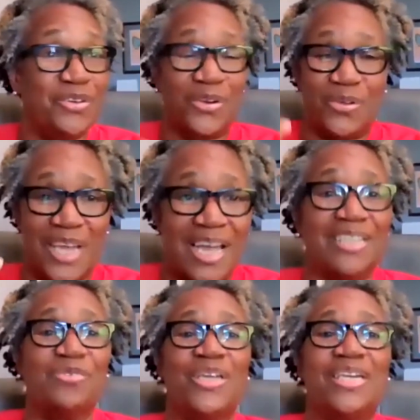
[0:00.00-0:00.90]
You know,
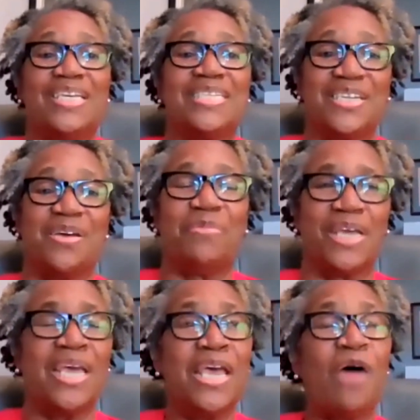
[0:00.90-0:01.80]
Don the way to his
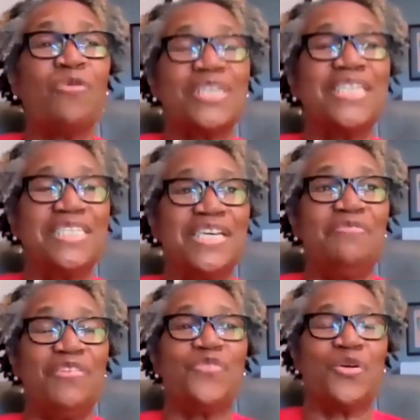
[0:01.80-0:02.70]
stomach. I worked in
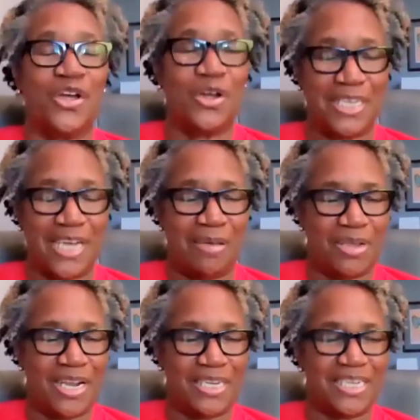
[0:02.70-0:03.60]
TV for a long
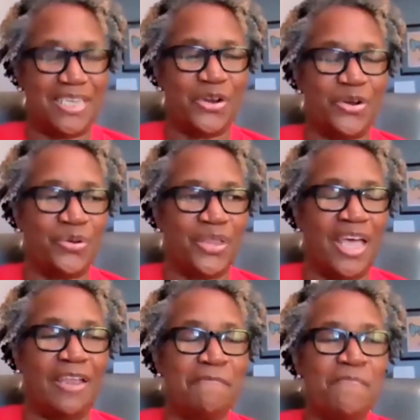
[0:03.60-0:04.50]
time, and I did learn
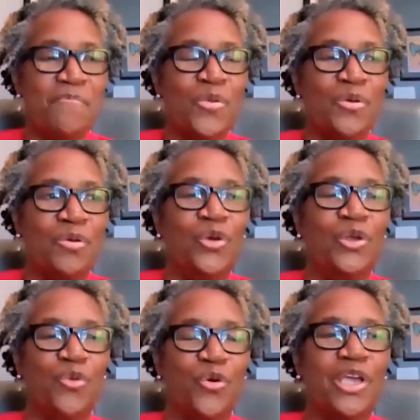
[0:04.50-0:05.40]
that
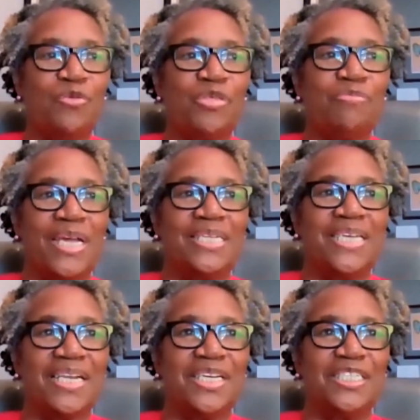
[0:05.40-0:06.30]
when working with my
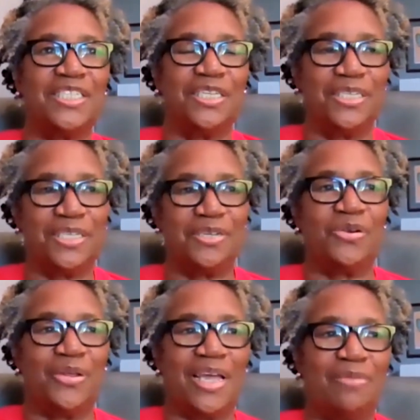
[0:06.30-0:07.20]
technicians,
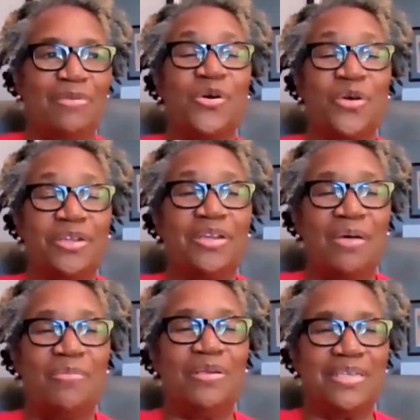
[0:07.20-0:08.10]
you know, like I was on,
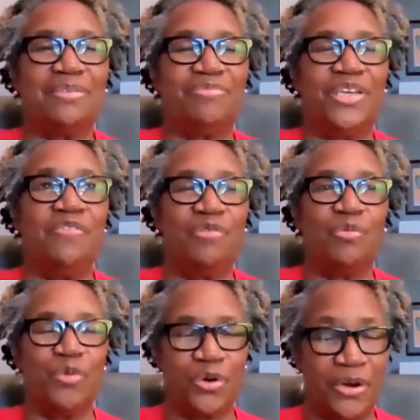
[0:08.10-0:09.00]
I was a TV
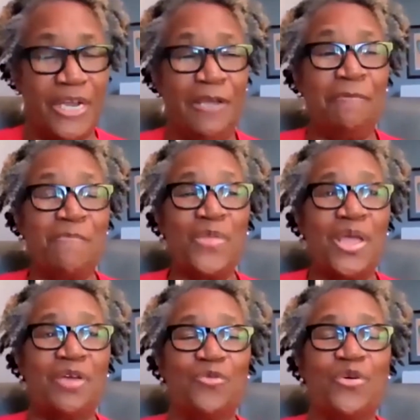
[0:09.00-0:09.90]
reporter
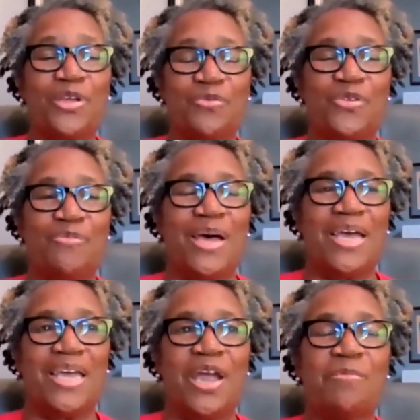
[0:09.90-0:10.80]
and working with
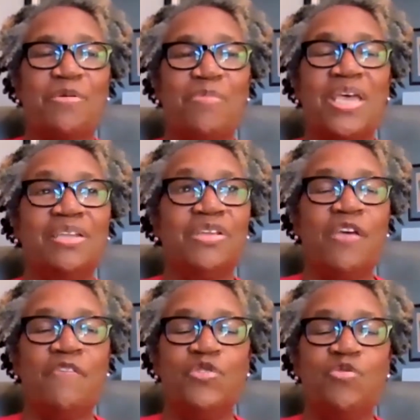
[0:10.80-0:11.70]
my cameramen,
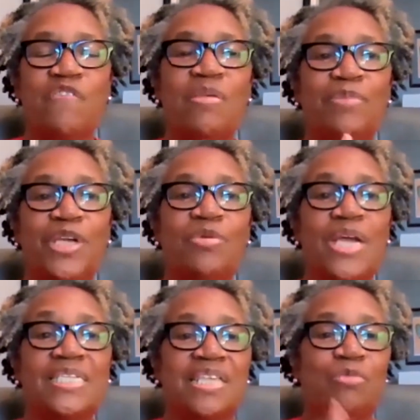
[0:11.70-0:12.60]
if you give them
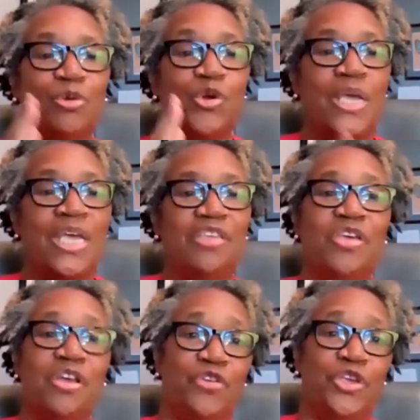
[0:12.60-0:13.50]
donuts, they will do
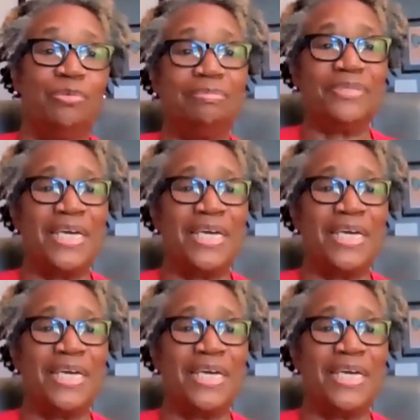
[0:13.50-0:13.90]
anything for you.